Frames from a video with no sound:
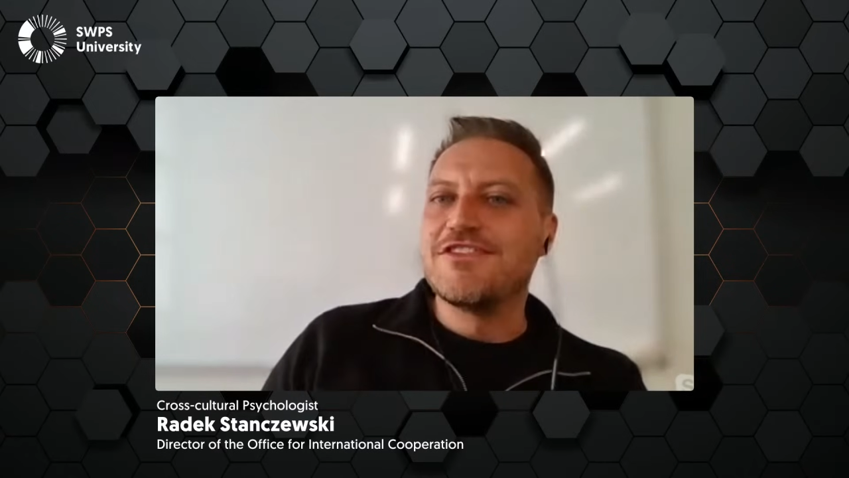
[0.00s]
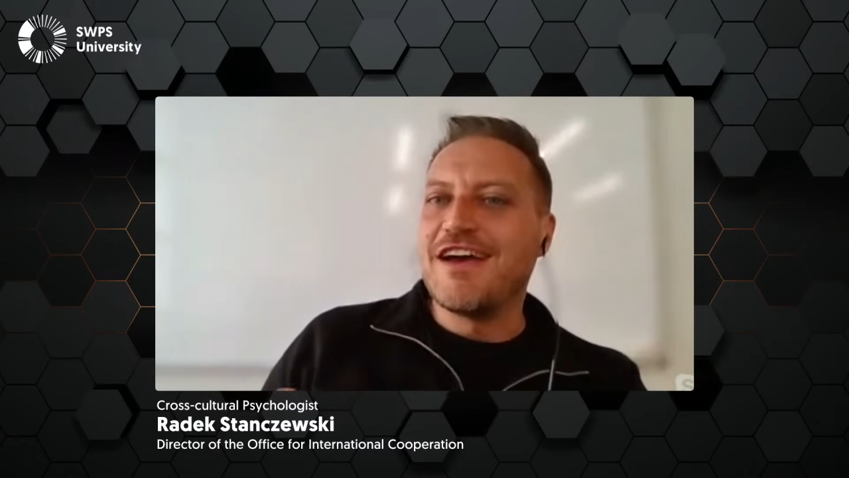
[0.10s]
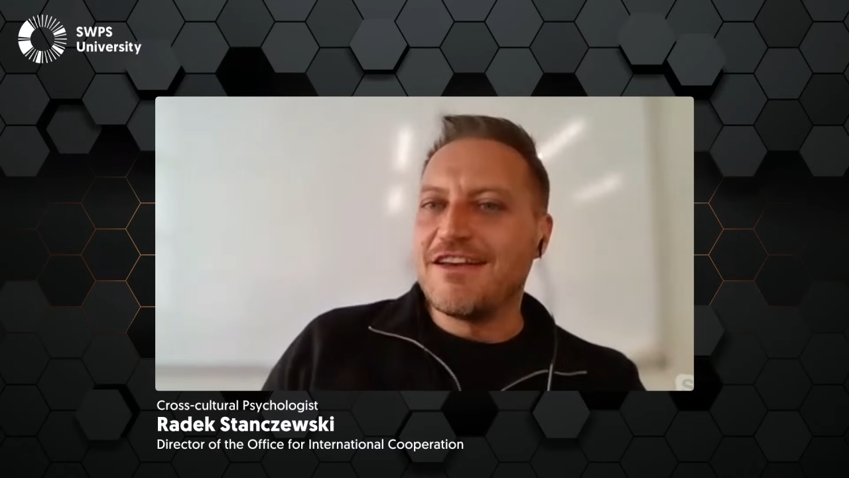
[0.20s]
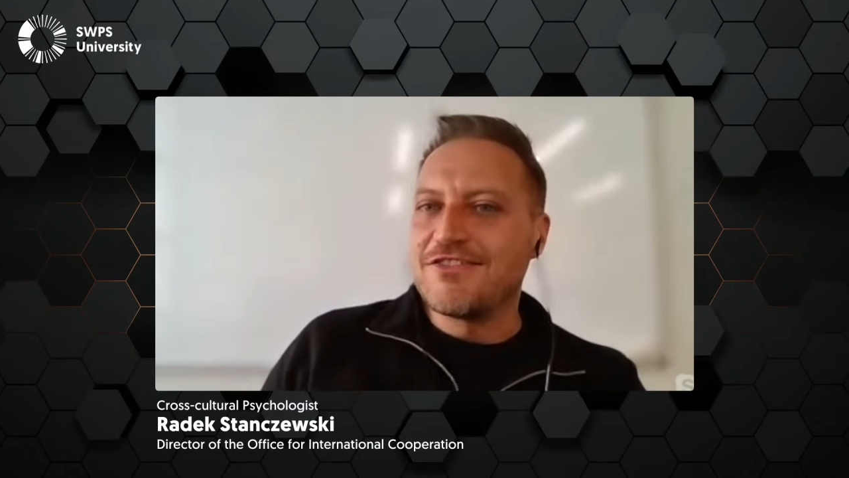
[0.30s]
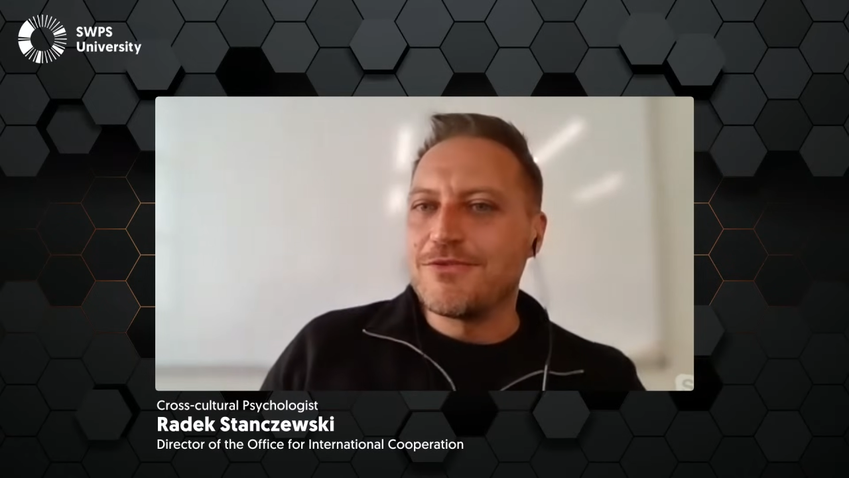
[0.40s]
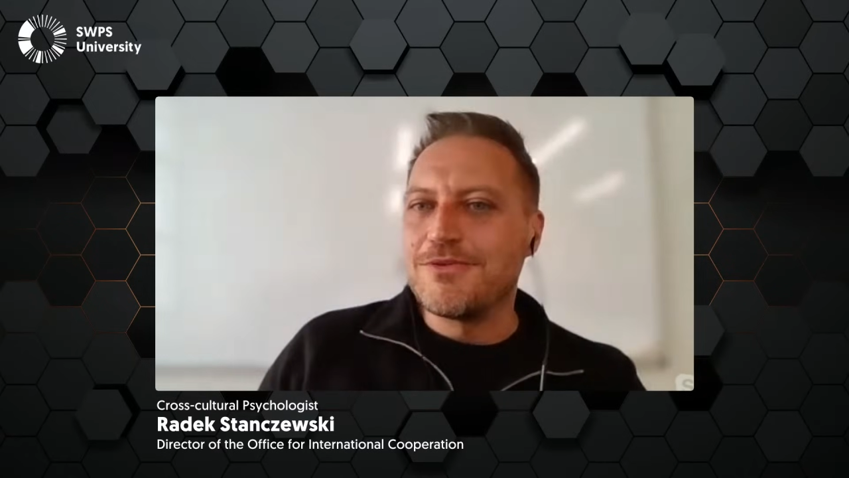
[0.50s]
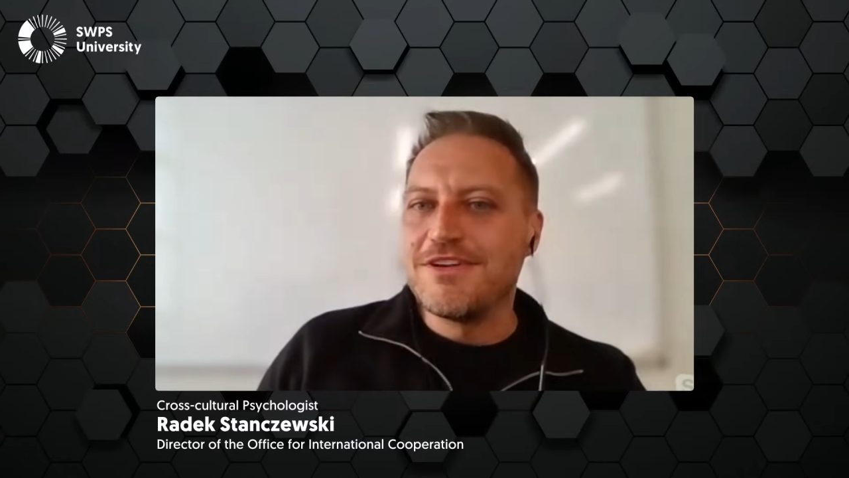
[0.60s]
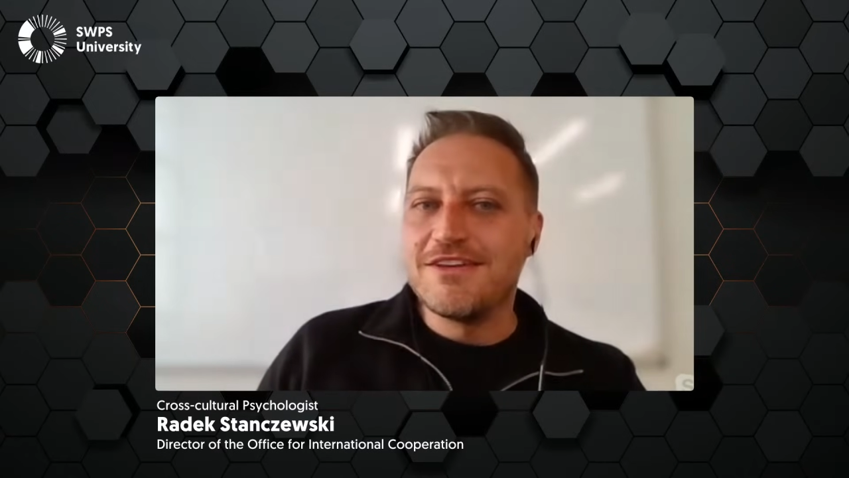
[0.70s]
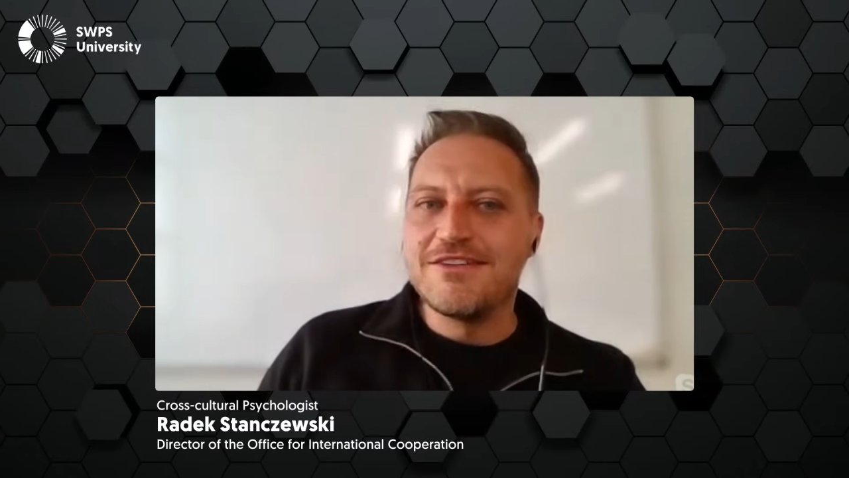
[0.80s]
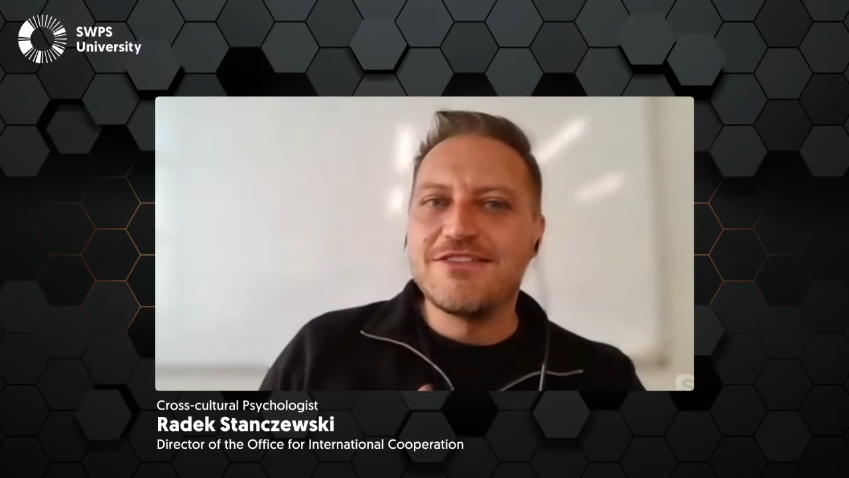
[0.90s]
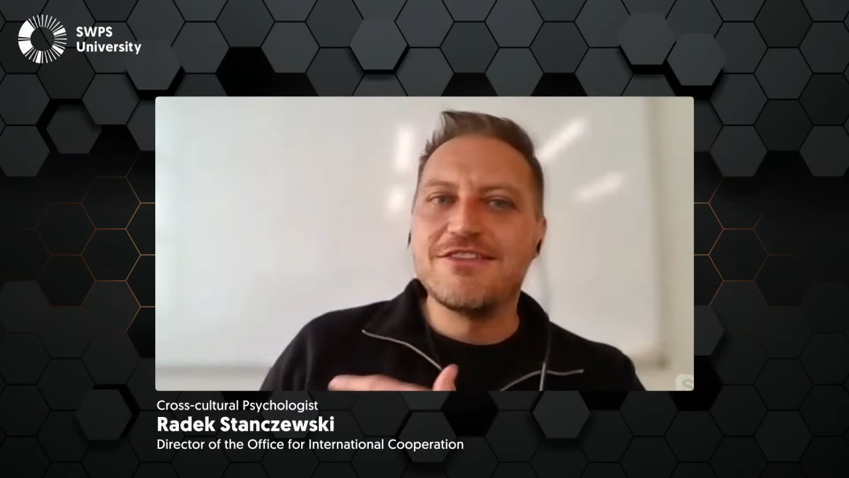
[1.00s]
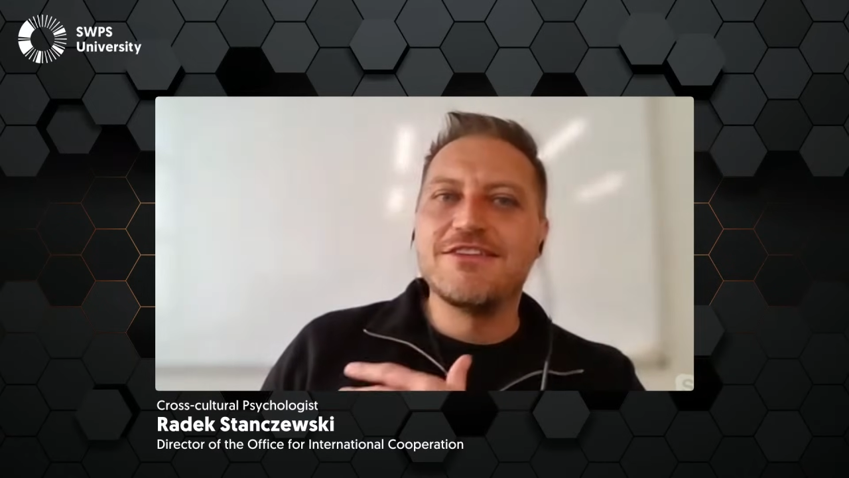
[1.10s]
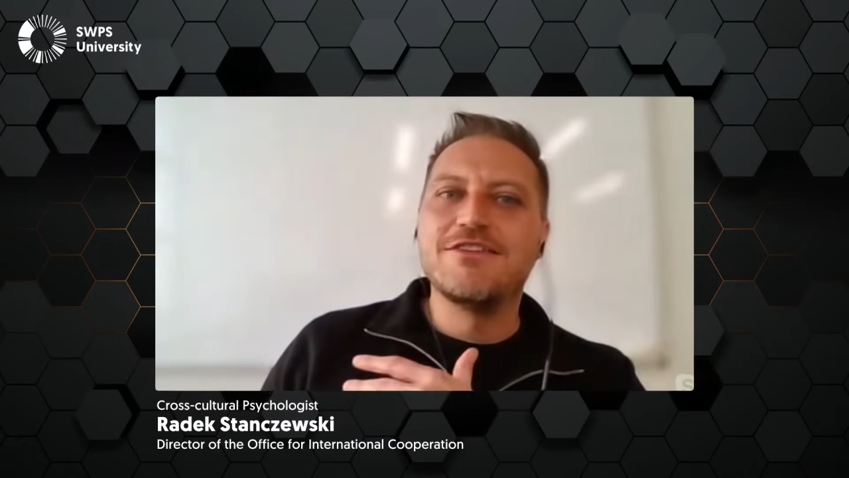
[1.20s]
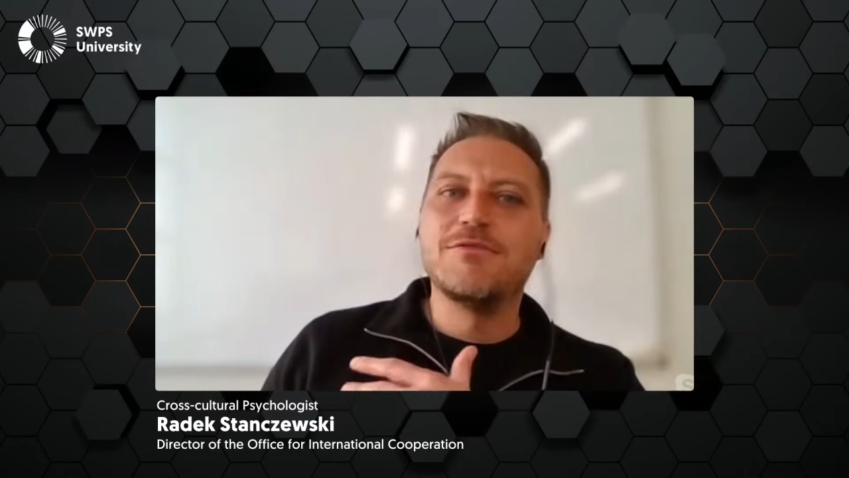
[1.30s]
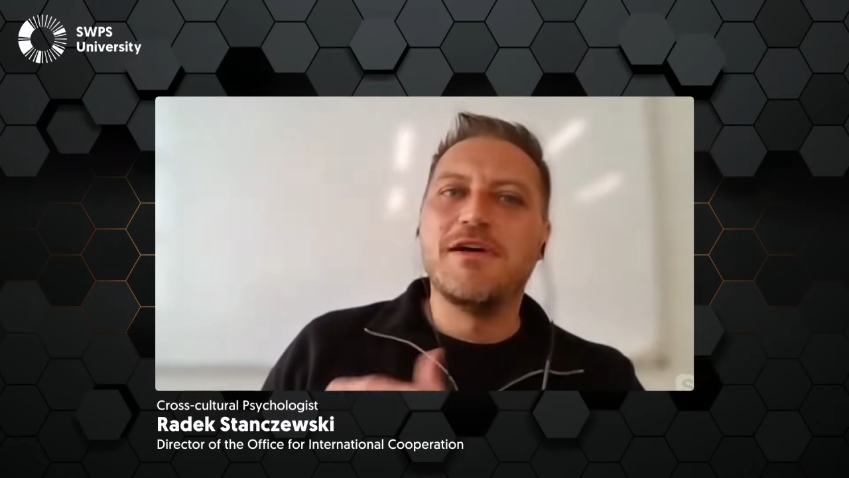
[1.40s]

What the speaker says: task-oriented,